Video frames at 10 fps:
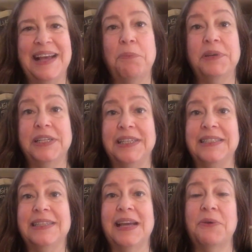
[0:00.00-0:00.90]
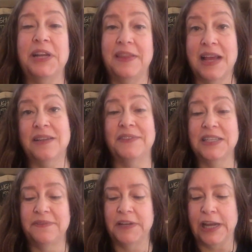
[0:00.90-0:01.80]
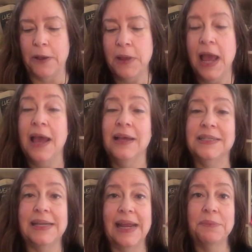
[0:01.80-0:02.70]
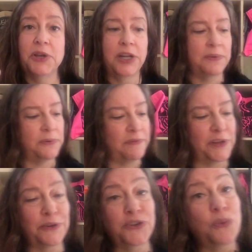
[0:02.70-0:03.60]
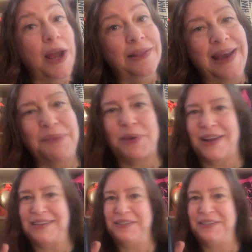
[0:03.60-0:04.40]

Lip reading: I'll put a link to that one at the end of this video. Today I'm going to review Twilight body